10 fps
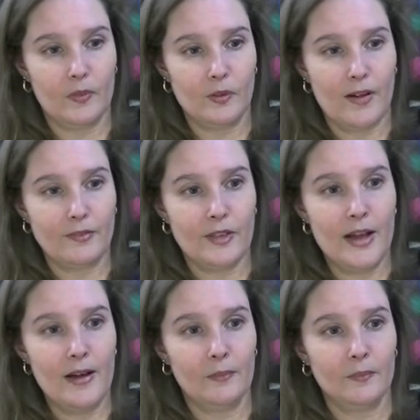Draft it
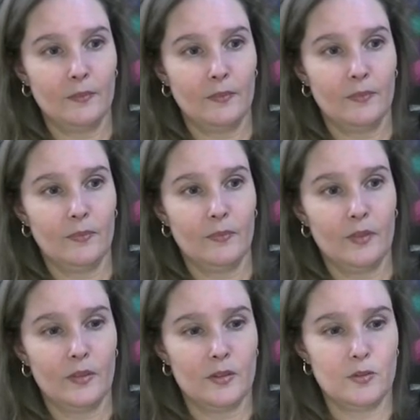out,
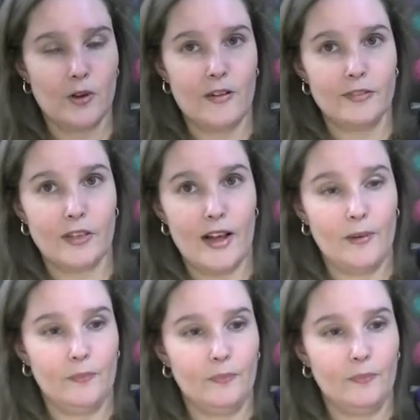draft it out.